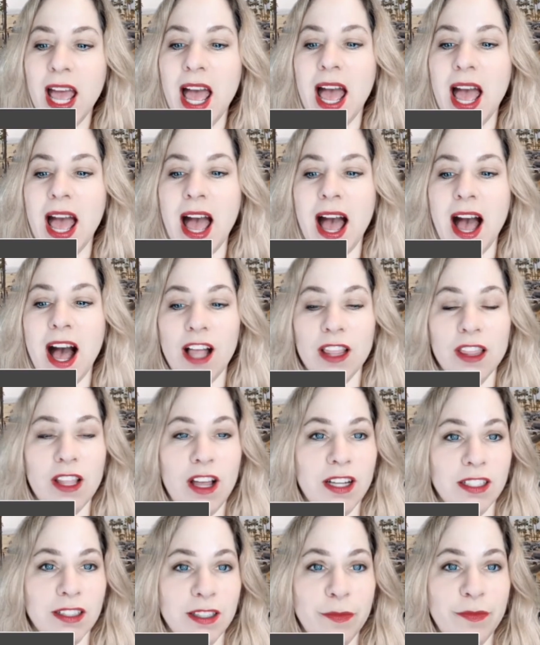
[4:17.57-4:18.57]
along
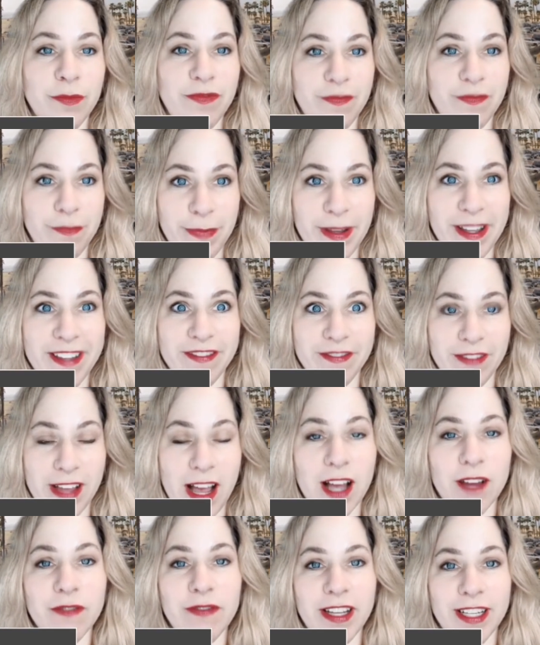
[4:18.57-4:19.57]
the uh,
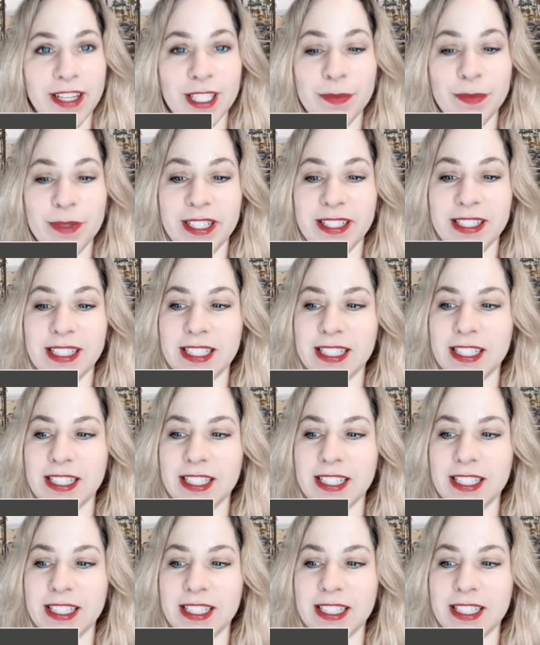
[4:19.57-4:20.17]
Venice Peninsula,